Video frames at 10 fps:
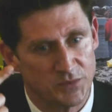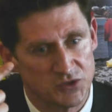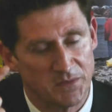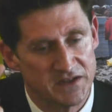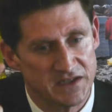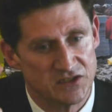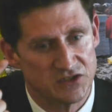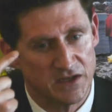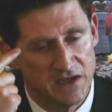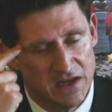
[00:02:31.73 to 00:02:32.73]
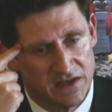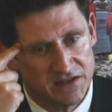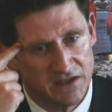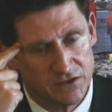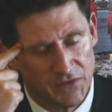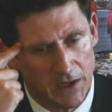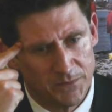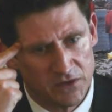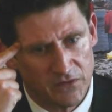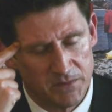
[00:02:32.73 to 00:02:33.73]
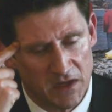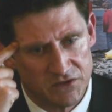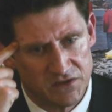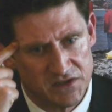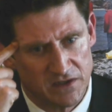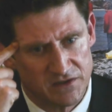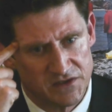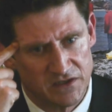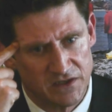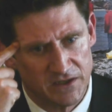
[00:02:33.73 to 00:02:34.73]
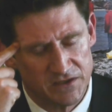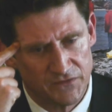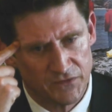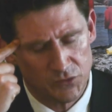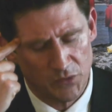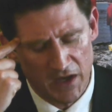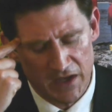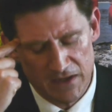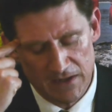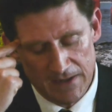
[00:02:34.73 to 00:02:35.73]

which might actually see the development of our mountains in our city in a different way.